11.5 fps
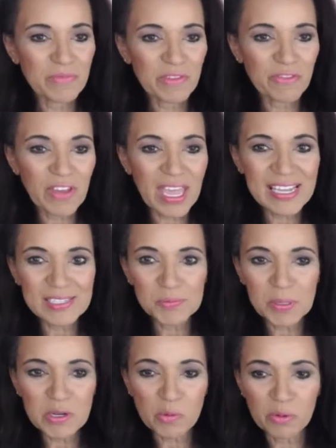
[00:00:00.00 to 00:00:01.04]
Faye has
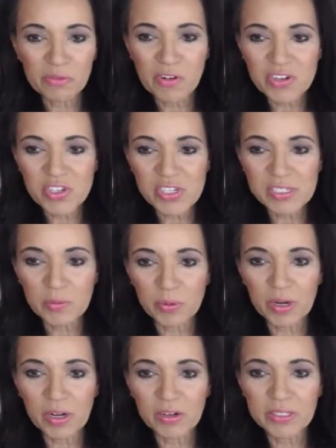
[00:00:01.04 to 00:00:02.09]
been here before. She's a
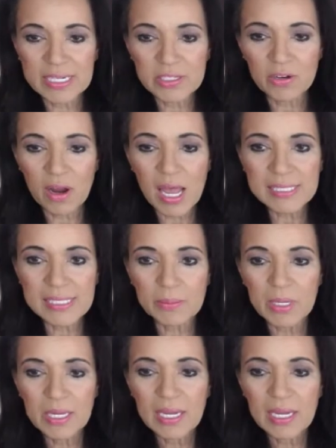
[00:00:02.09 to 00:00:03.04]
pro. You guys are awesome.